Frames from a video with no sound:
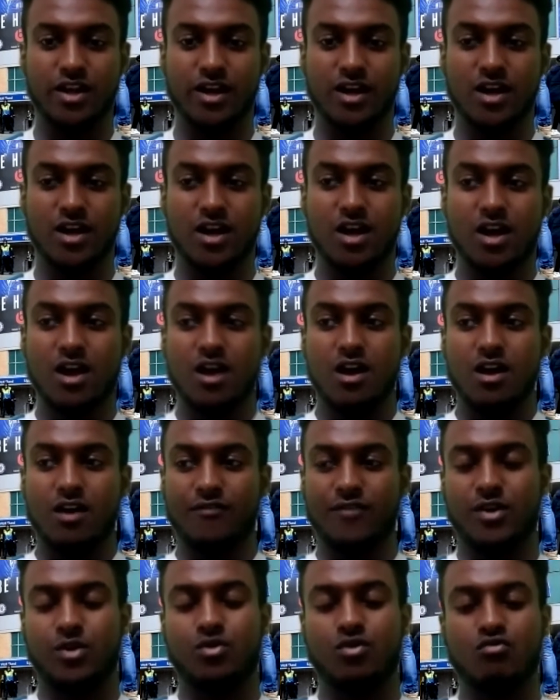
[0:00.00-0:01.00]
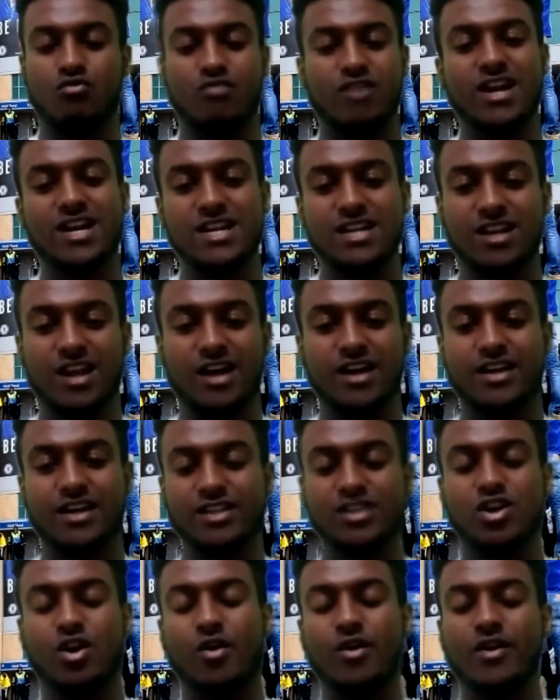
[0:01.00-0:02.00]
I think we were really lucky to
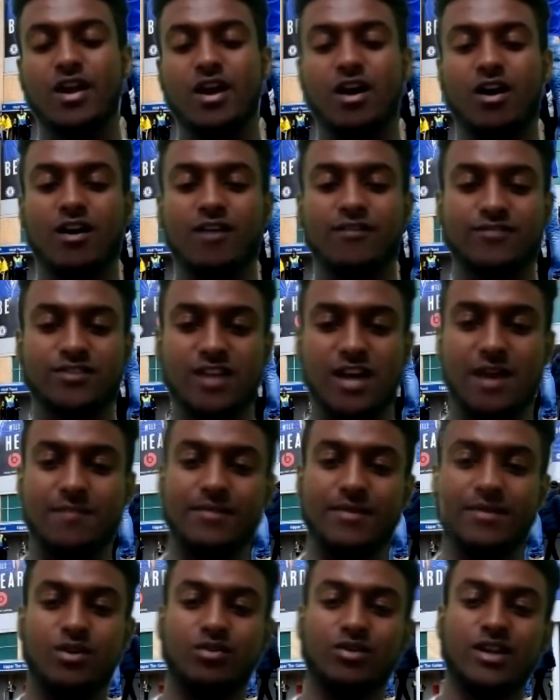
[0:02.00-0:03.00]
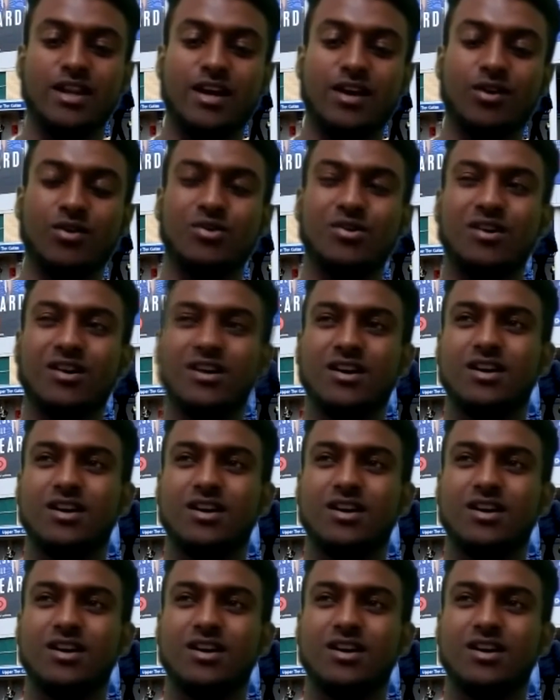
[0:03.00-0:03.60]
go in at half time 0-0.